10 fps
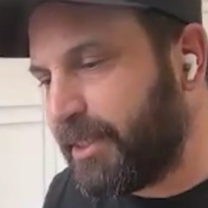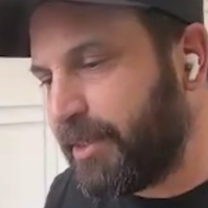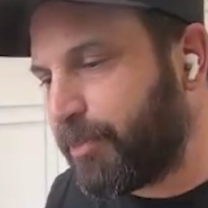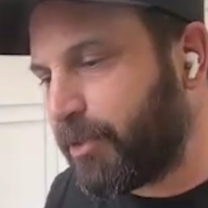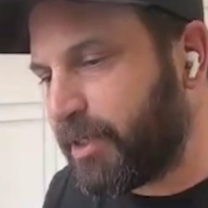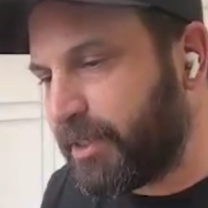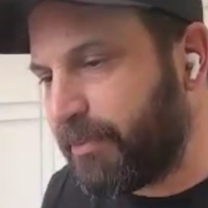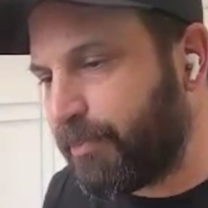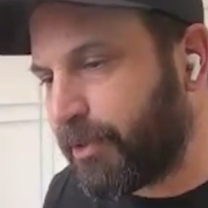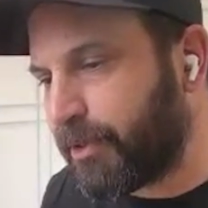deeper and
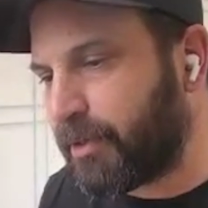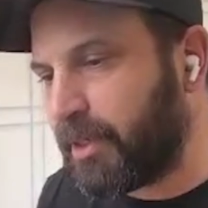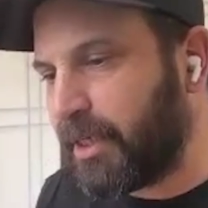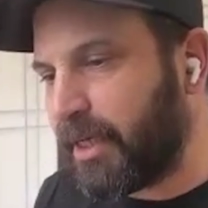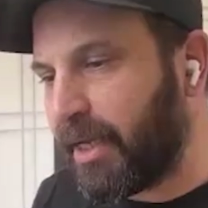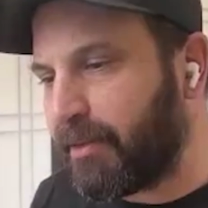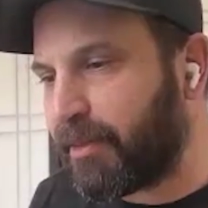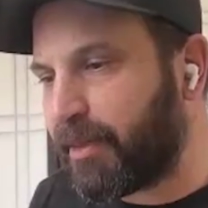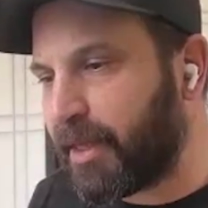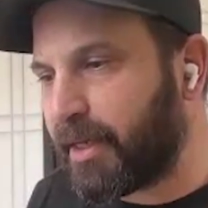deeper
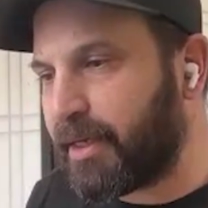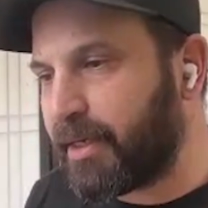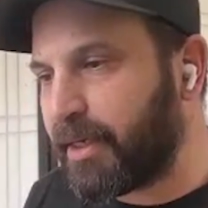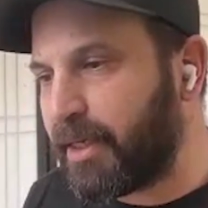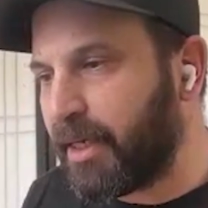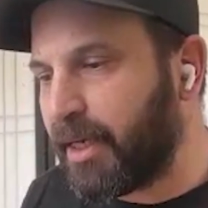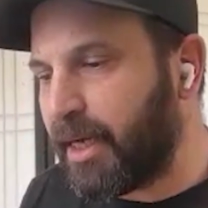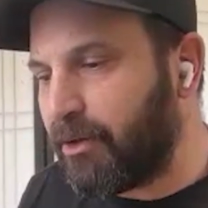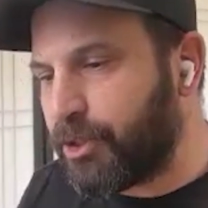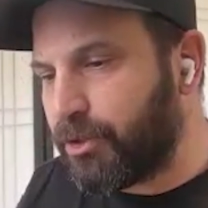and think
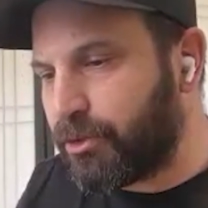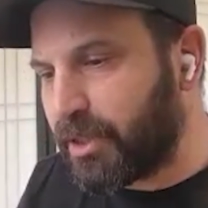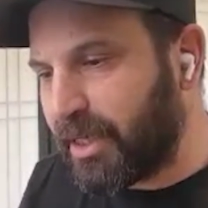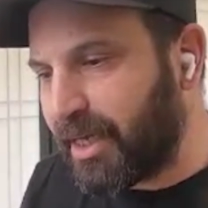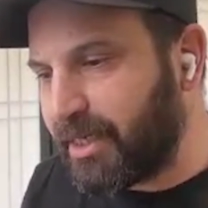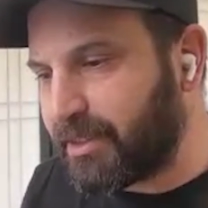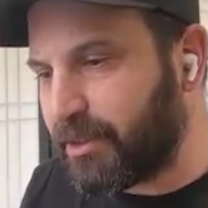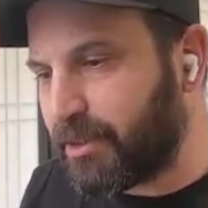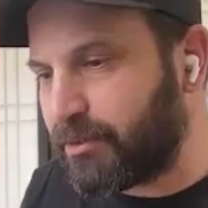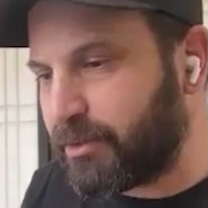how to utilize
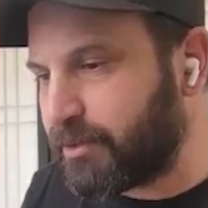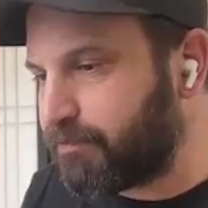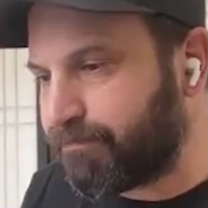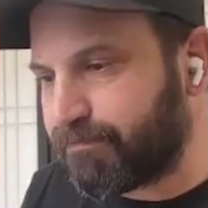those